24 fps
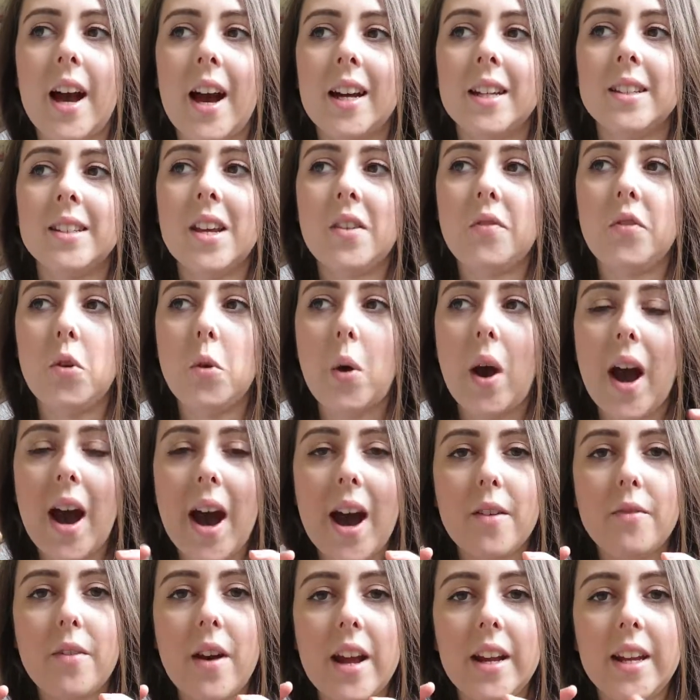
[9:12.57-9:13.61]
and if you
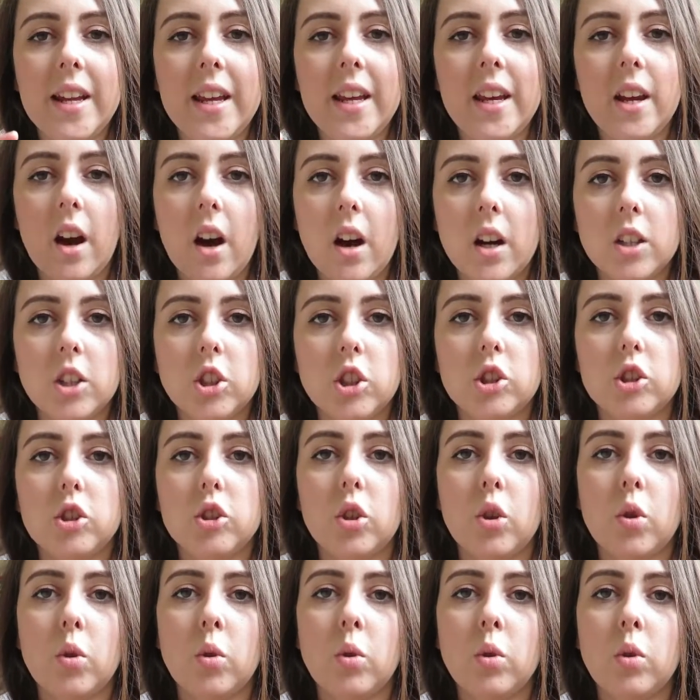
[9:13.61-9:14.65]
have any
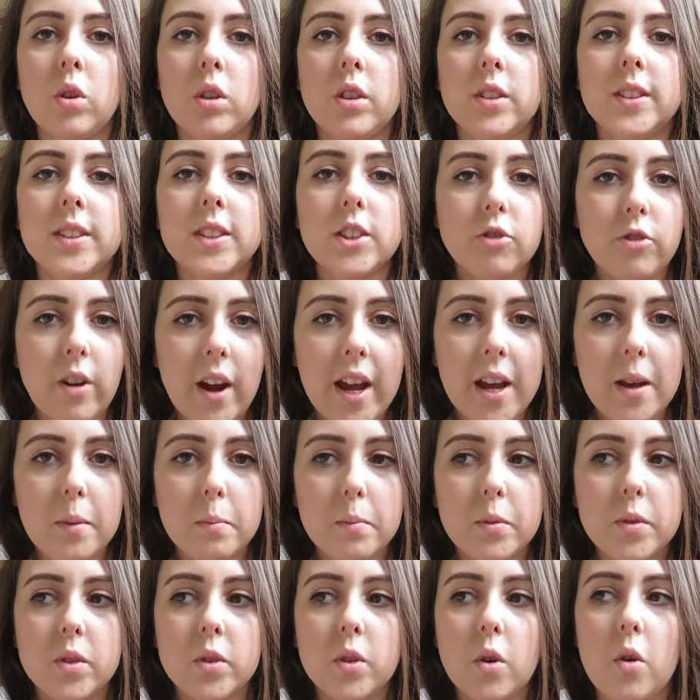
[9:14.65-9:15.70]
cuts or
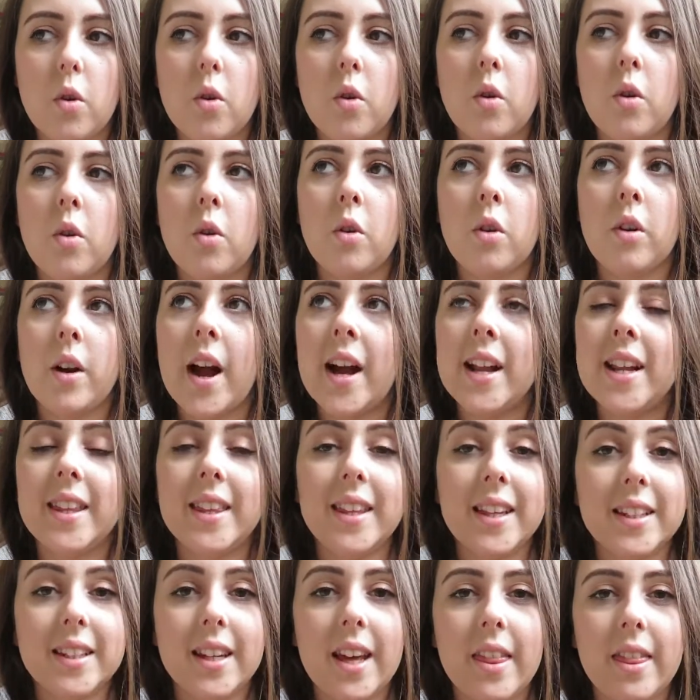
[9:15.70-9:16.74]
scrapes or
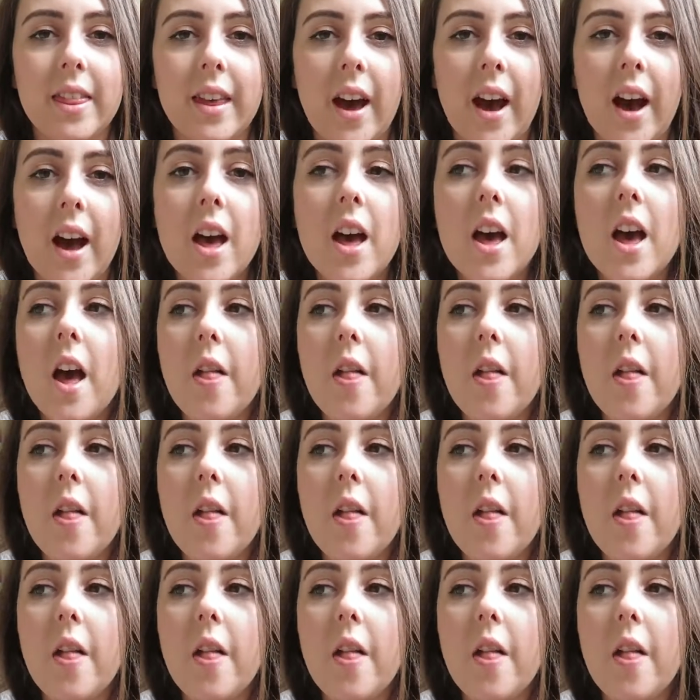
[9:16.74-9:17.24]
anything like that,